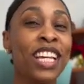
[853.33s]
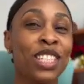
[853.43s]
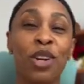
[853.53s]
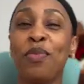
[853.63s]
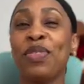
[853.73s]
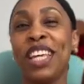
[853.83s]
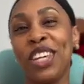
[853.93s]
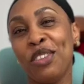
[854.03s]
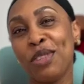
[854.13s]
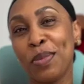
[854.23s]
So
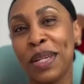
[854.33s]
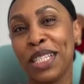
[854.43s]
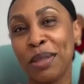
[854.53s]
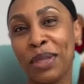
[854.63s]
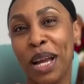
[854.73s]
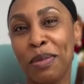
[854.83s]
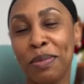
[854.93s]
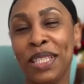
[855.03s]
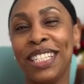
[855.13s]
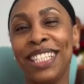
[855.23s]
thank you for spending some time
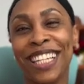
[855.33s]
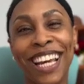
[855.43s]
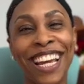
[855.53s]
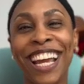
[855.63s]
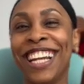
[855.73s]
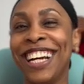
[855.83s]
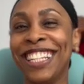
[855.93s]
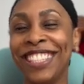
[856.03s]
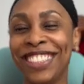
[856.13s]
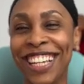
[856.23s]
with me today, and
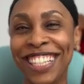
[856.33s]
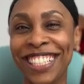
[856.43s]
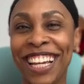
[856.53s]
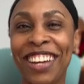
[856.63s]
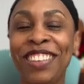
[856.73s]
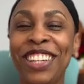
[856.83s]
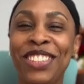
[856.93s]
until next time,